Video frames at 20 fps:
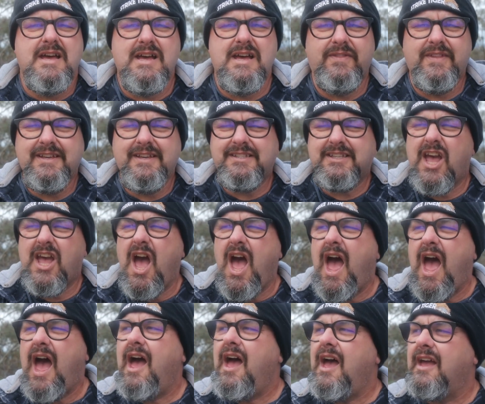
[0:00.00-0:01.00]
And the
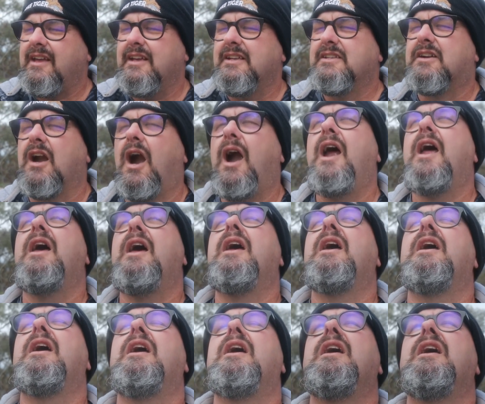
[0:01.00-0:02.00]
sky is
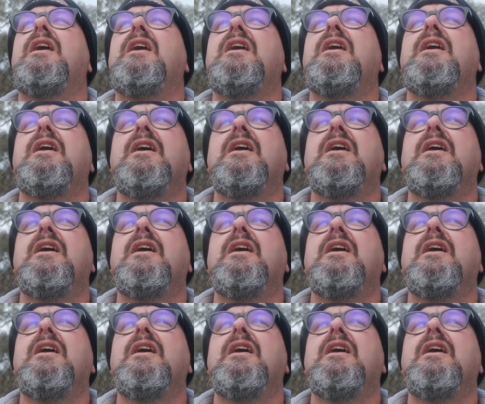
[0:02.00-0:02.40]
grey.